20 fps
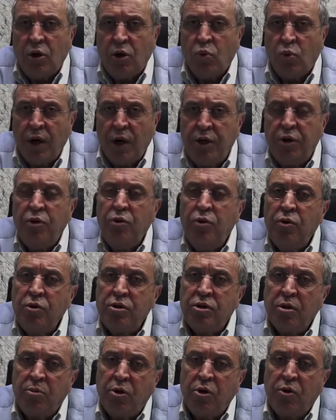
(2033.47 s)
When you
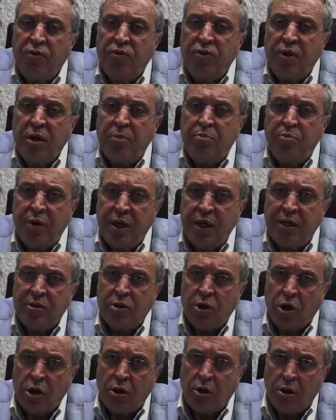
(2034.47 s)
use a monofil, please
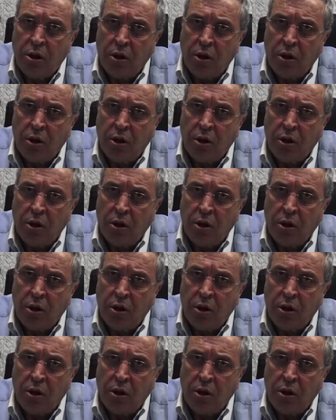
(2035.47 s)
cut